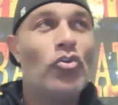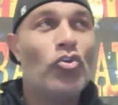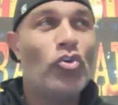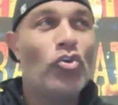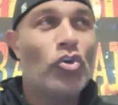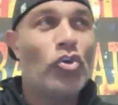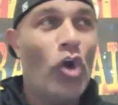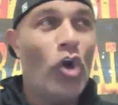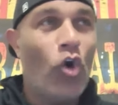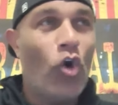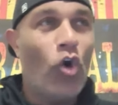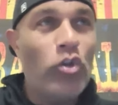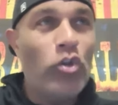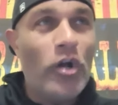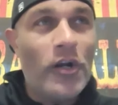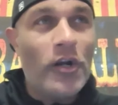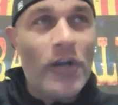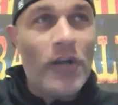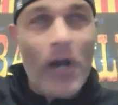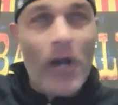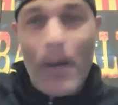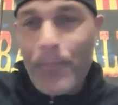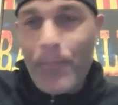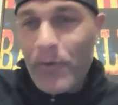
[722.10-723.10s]
Go look
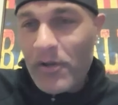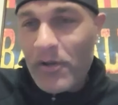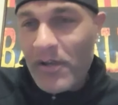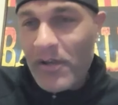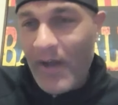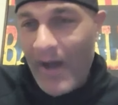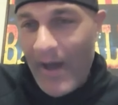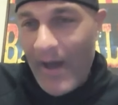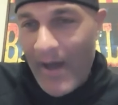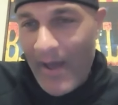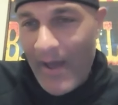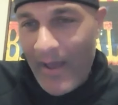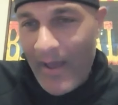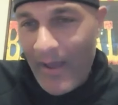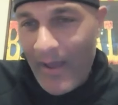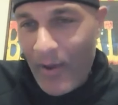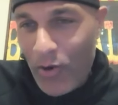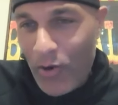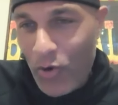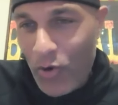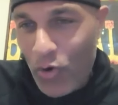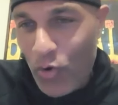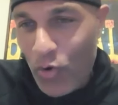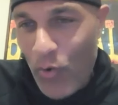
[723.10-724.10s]
up a guy
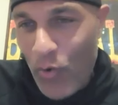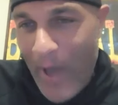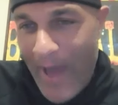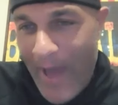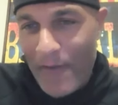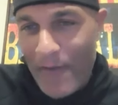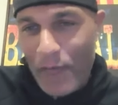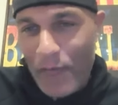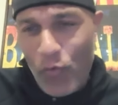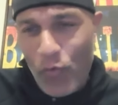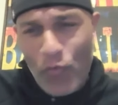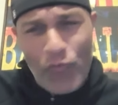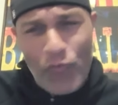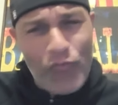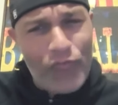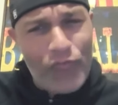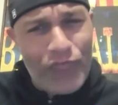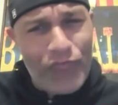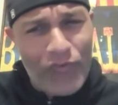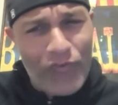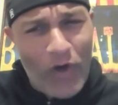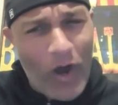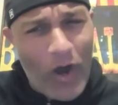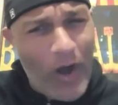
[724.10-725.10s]
who had a who
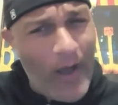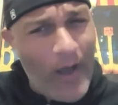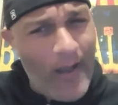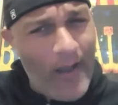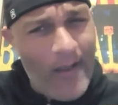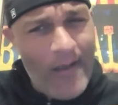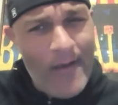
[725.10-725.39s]
fought